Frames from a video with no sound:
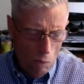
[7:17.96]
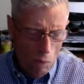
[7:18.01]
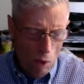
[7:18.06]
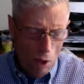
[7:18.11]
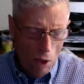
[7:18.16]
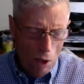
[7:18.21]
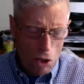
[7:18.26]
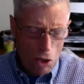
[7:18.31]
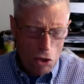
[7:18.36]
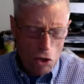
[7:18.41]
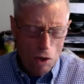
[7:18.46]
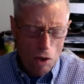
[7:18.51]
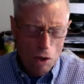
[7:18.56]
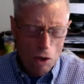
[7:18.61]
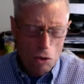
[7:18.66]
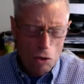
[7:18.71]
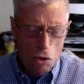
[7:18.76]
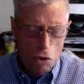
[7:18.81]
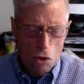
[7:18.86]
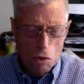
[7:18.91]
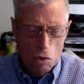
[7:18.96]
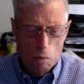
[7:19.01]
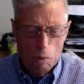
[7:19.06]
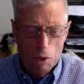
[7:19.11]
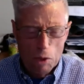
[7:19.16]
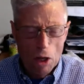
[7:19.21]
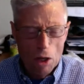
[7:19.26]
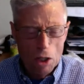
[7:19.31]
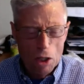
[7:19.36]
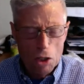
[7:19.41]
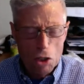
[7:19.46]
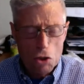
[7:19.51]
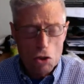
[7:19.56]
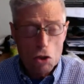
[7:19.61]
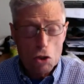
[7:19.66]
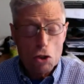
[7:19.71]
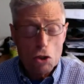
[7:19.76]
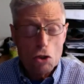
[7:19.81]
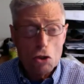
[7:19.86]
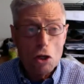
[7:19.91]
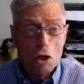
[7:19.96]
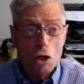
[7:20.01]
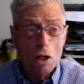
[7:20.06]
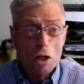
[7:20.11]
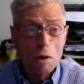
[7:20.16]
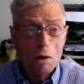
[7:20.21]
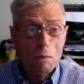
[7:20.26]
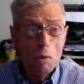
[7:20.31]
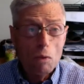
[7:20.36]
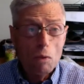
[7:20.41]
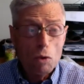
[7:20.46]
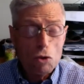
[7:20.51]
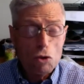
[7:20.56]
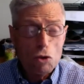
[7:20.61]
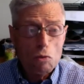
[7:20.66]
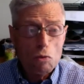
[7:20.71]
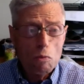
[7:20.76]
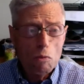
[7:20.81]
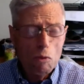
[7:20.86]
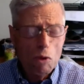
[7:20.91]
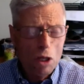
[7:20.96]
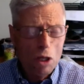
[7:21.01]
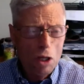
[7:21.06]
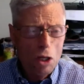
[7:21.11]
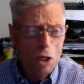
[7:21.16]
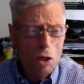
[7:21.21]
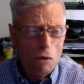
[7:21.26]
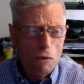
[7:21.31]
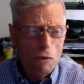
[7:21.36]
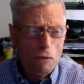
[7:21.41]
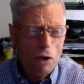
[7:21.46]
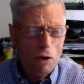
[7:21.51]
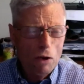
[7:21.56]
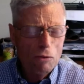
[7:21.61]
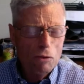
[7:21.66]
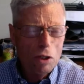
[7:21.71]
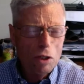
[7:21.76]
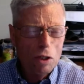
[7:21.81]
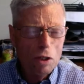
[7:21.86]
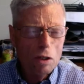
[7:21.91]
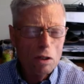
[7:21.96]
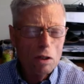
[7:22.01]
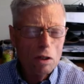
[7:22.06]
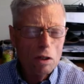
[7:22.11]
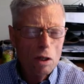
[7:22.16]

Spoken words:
I guess I could be honestly say I was found it